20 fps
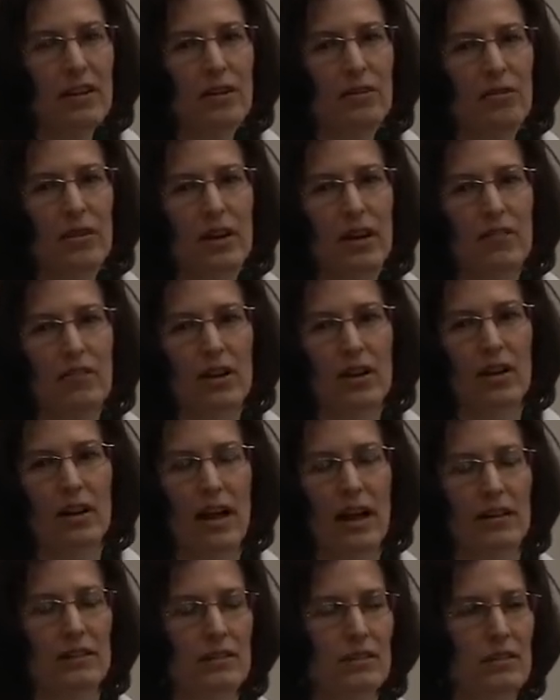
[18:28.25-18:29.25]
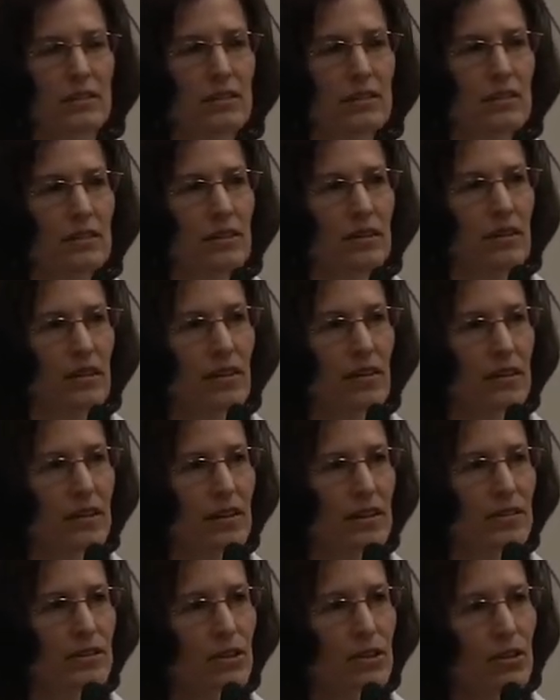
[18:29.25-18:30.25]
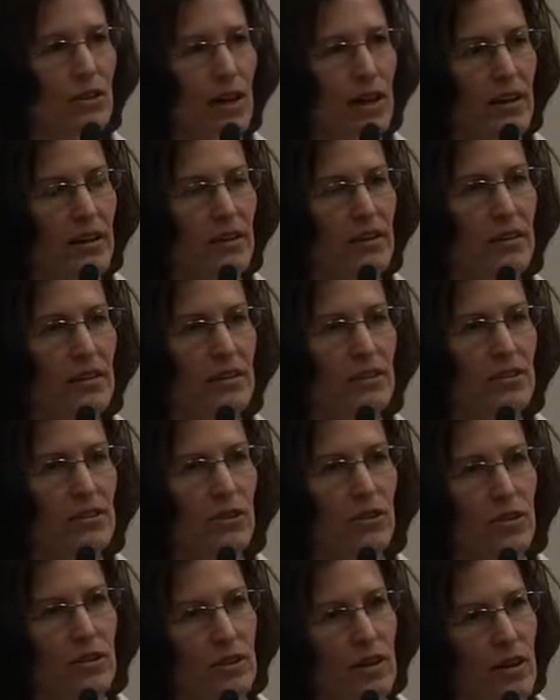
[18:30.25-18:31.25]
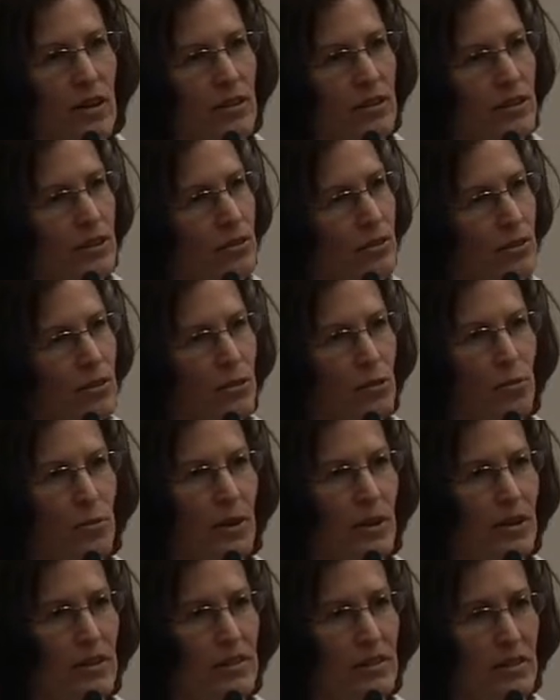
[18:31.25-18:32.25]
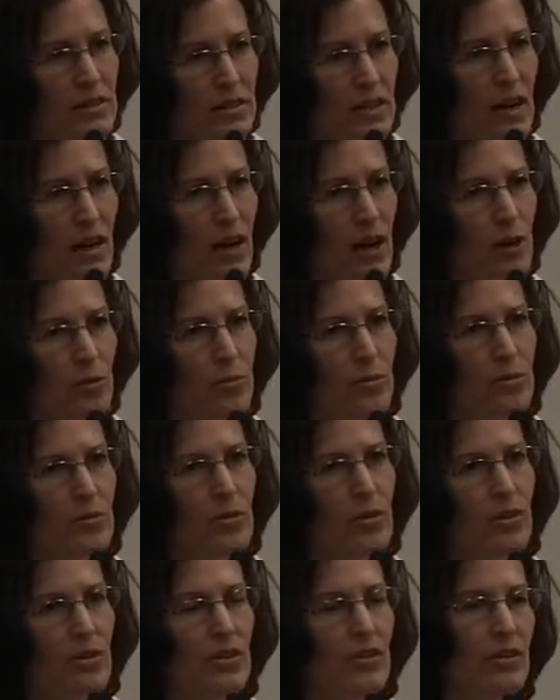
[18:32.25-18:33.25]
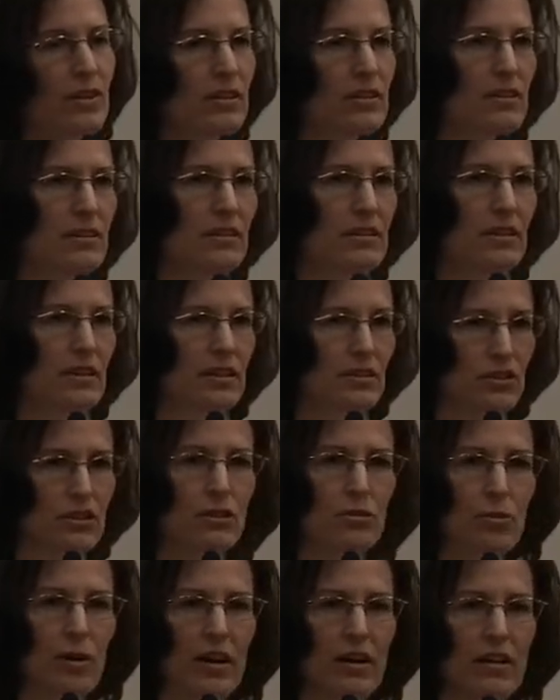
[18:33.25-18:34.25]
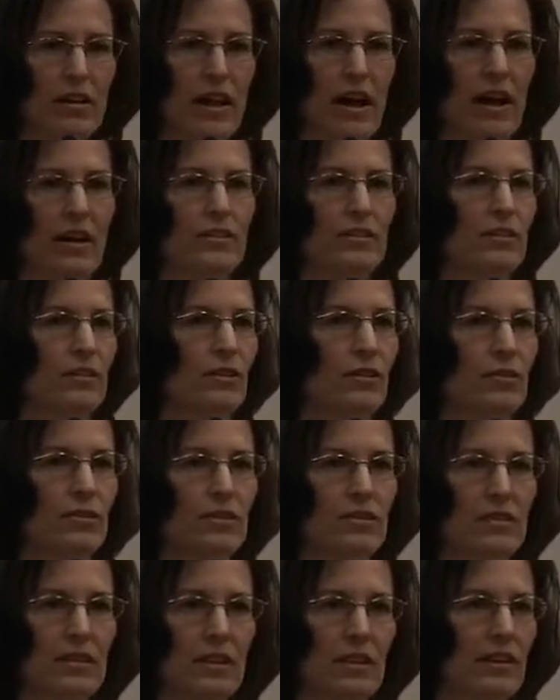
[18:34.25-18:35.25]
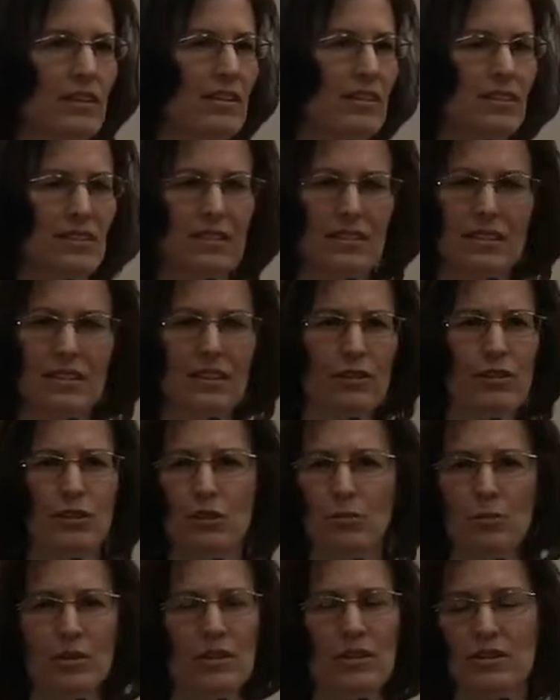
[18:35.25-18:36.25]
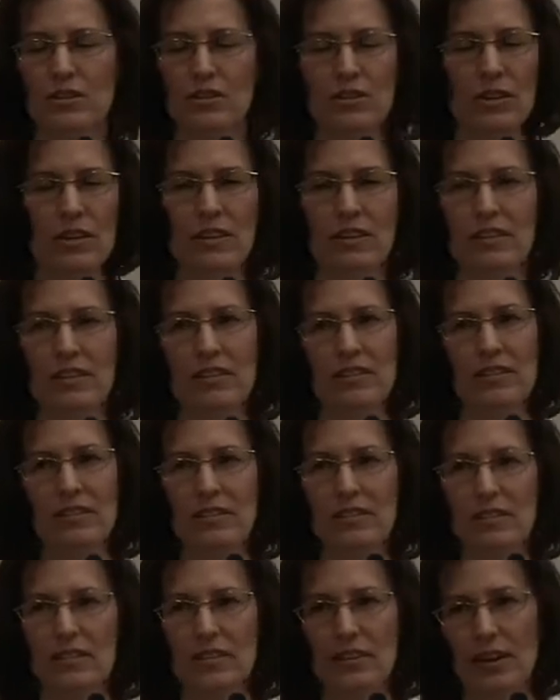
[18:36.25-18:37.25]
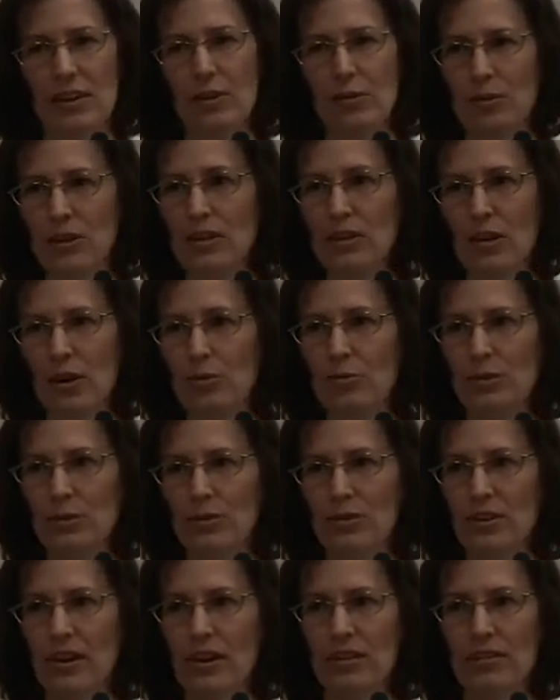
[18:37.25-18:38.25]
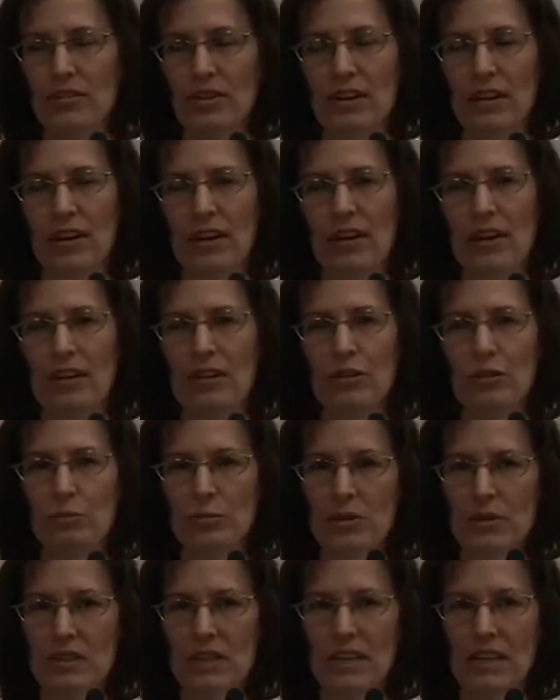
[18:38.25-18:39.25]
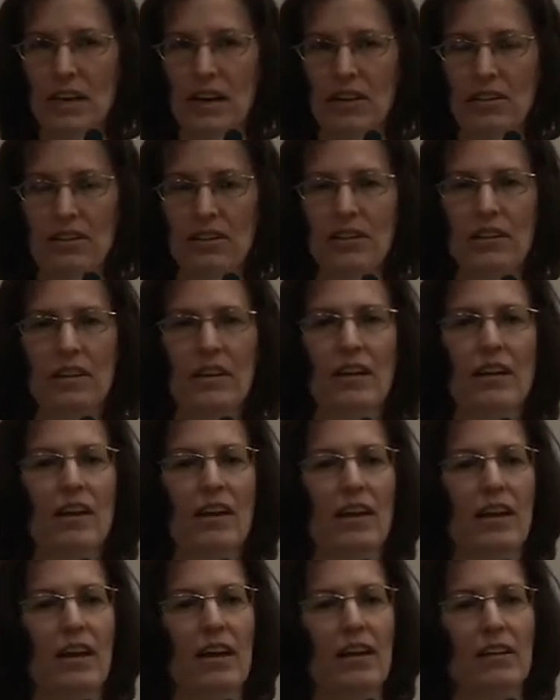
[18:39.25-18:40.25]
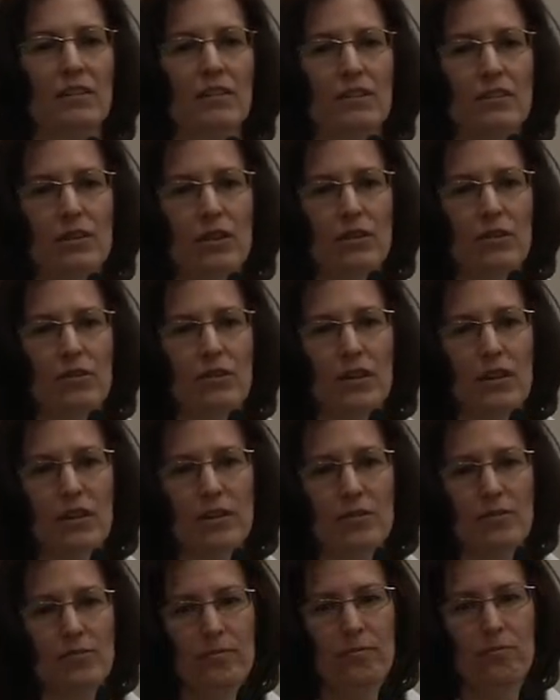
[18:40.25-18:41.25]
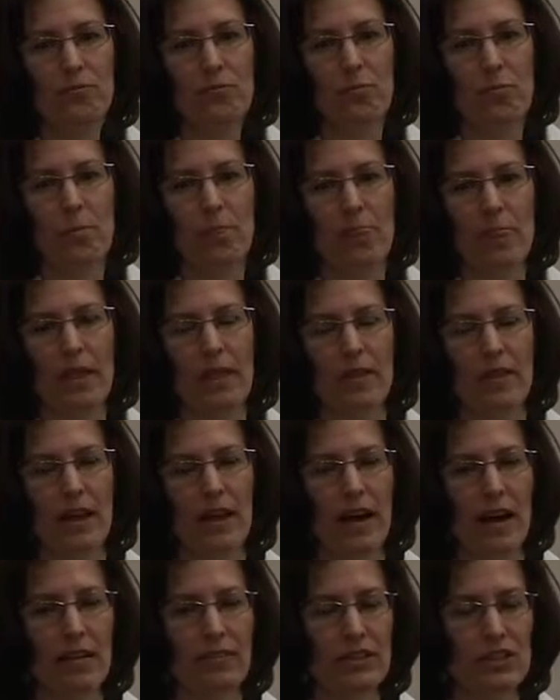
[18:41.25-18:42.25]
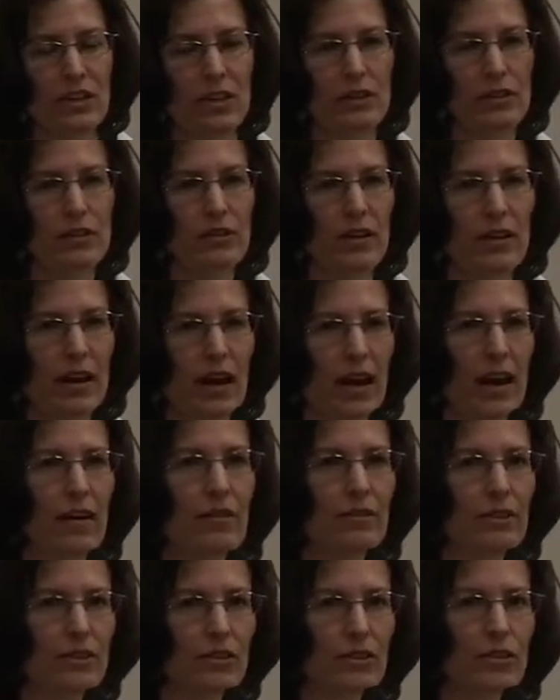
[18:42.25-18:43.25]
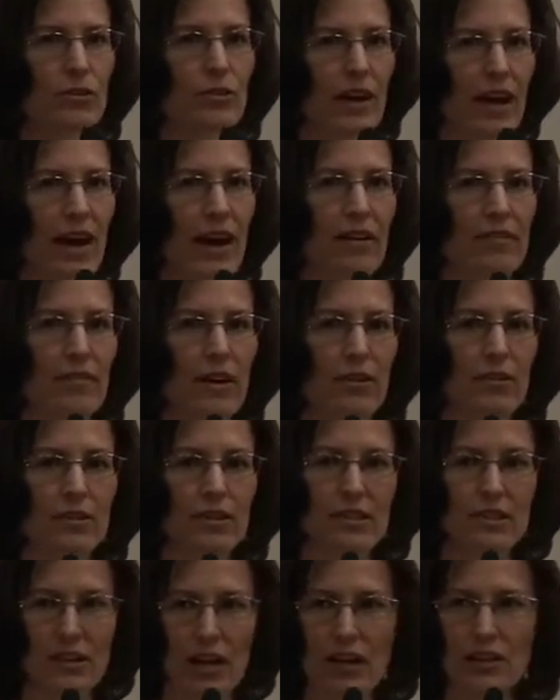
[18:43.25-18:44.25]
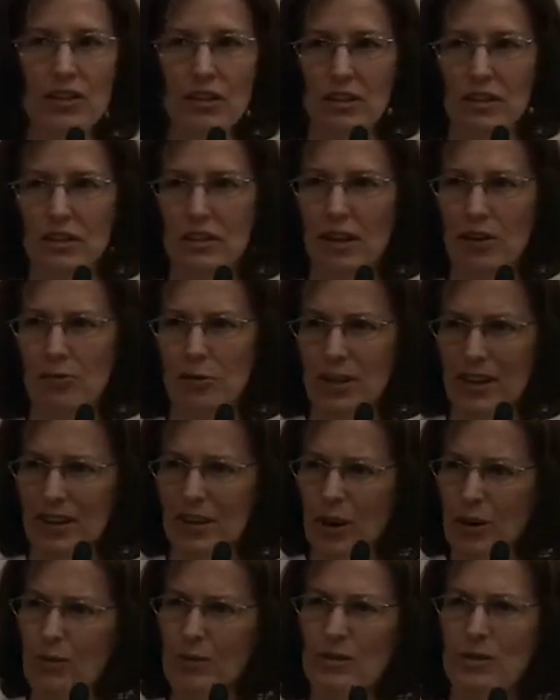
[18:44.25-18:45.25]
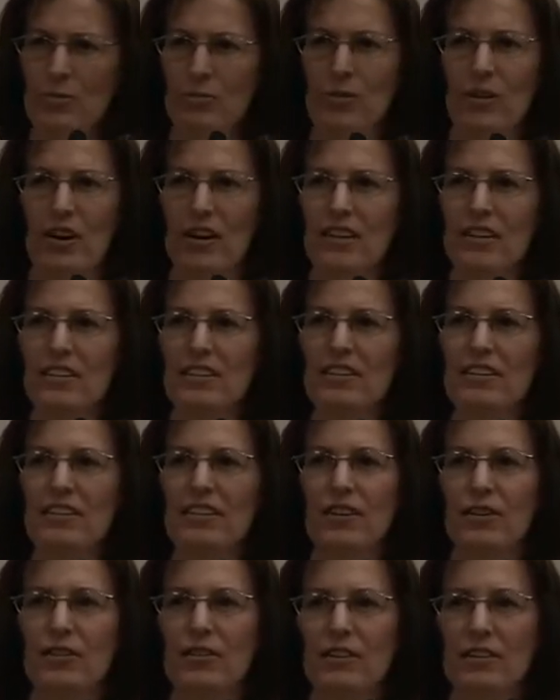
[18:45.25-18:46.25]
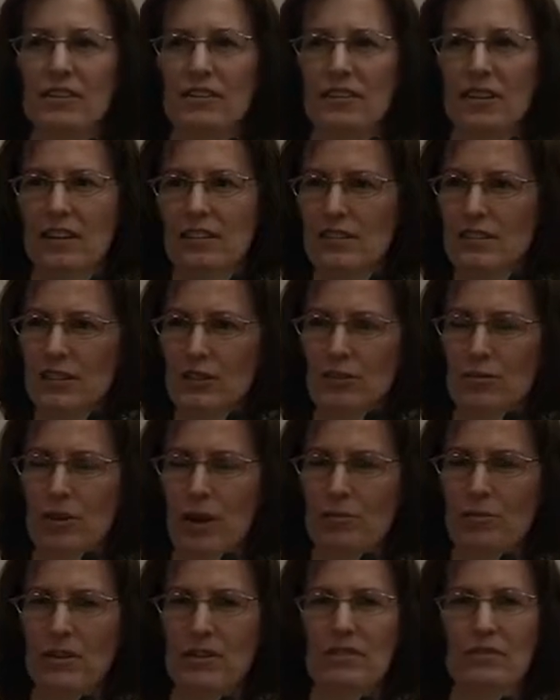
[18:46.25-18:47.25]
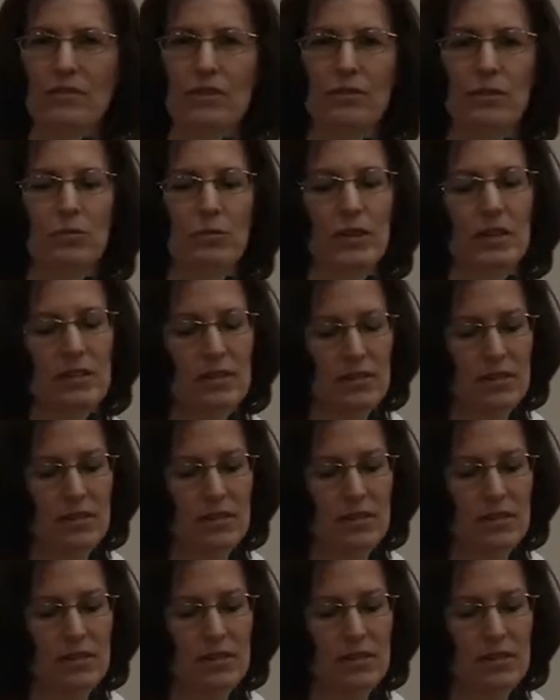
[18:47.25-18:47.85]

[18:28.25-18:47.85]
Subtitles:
We have our classes integrated so that there are 2 or 3 periods at a time where it's just one class. It's English and leadership and history, and like you would in a homeschool kind of. You just put it together. And so they have a chance to have a 2.5-hour discussion that really goes somewhere, and it's not just interrupted in 50 minutes.